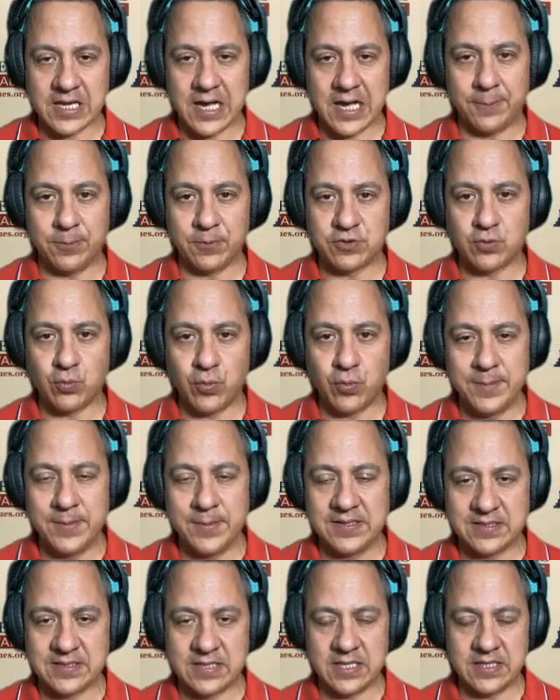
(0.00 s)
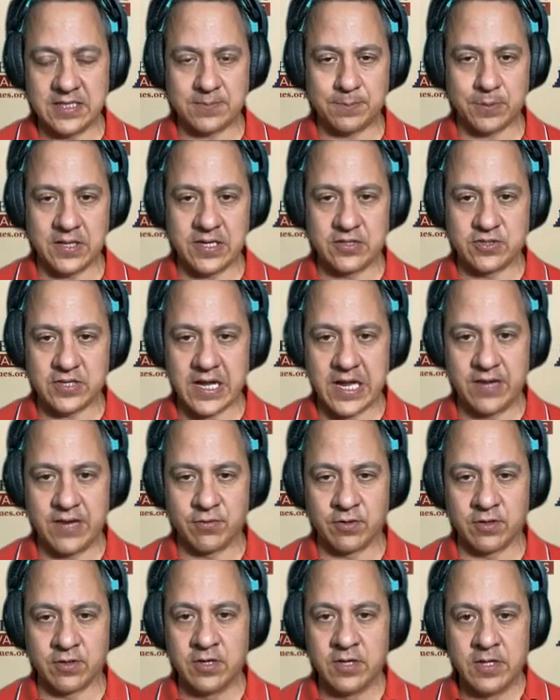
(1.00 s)
the most accomplished women's tennis
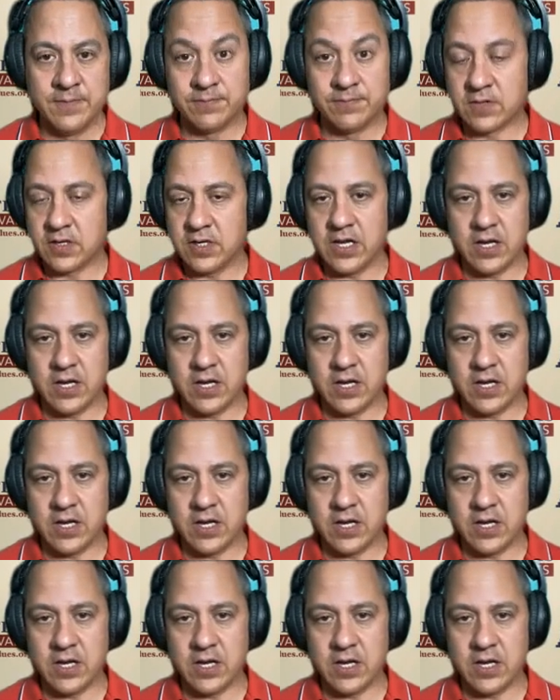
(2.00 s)
players ever.